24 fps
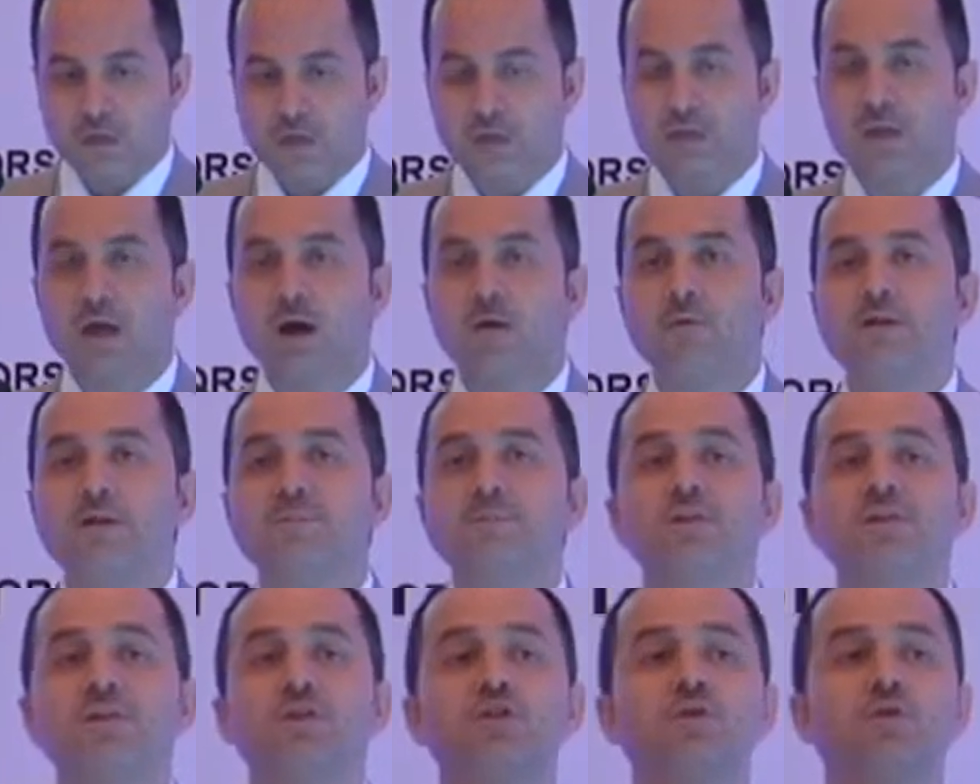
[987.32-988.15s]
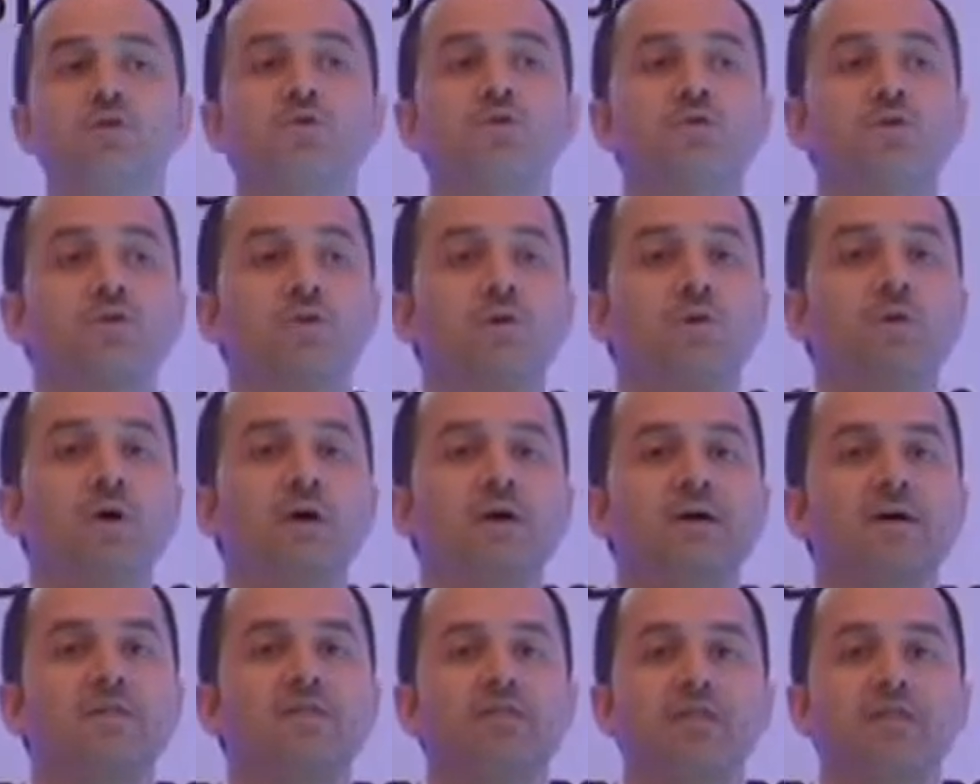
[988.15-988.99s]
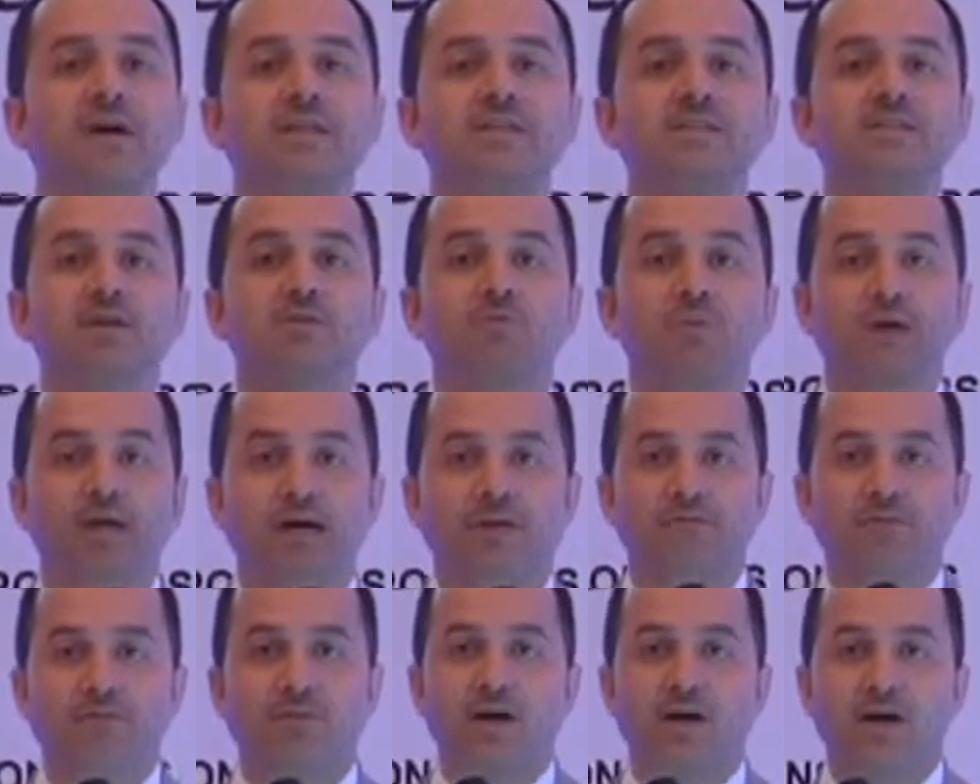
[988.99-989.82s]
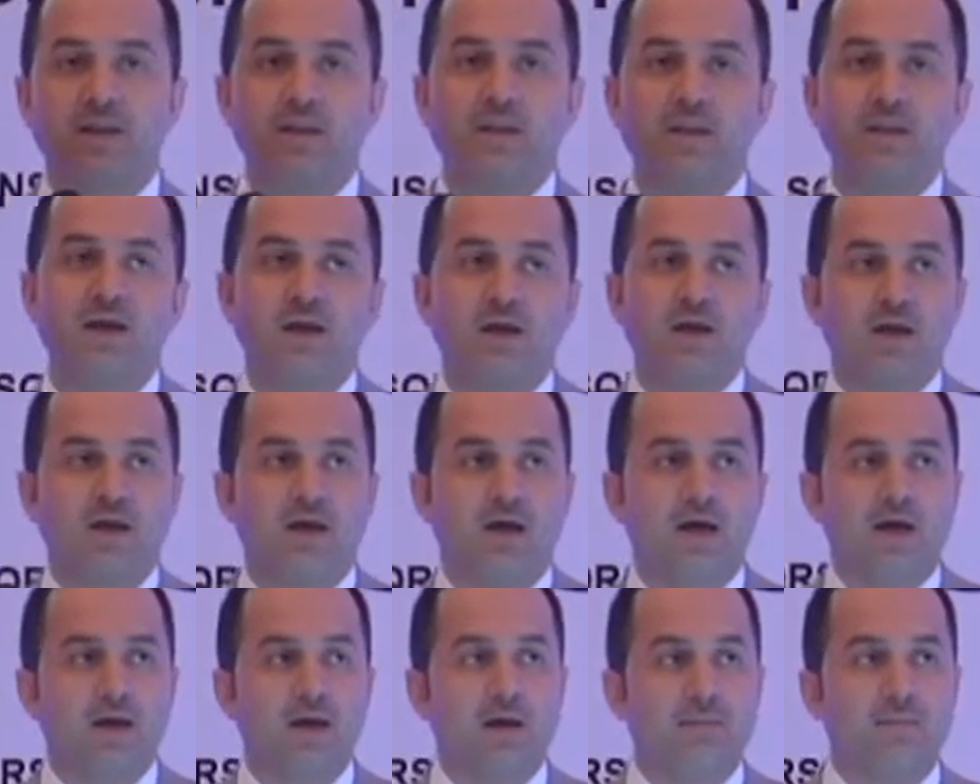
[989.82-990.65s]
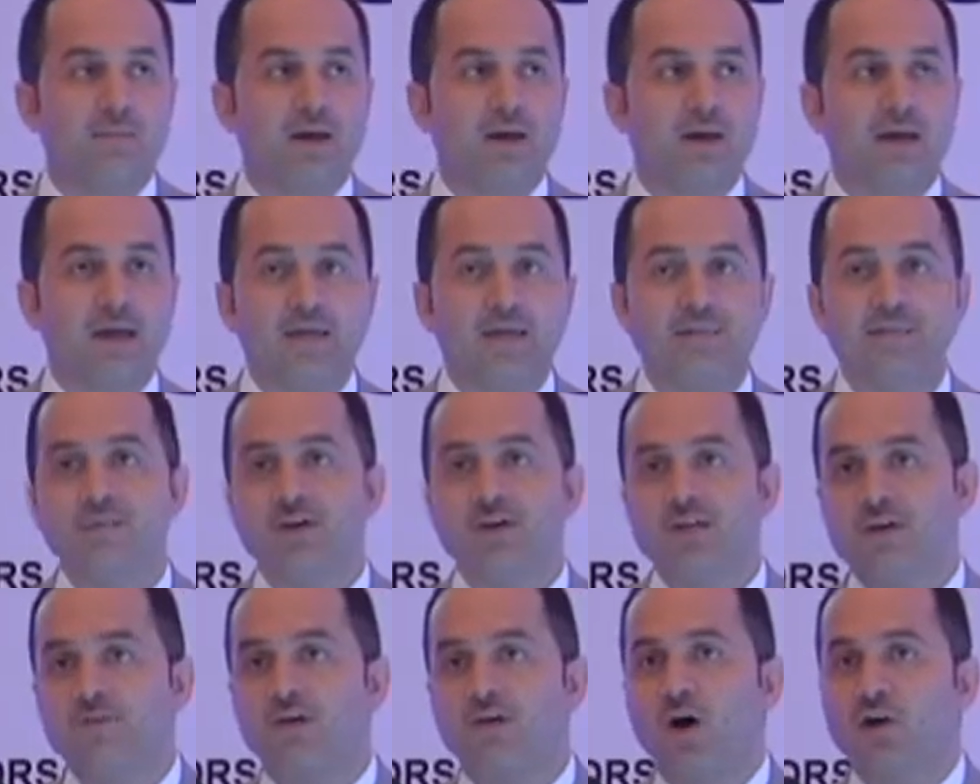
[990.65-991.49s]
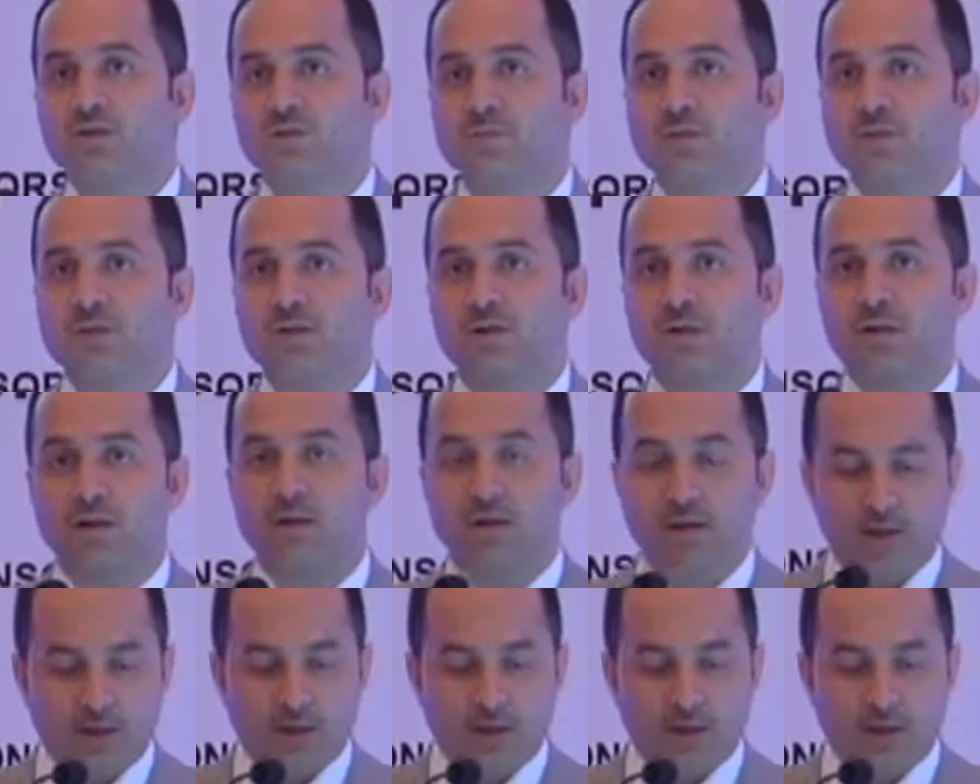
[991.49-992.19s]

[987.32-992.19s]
Now, let me just show to you things that we have done um, uh, in the BDF hospital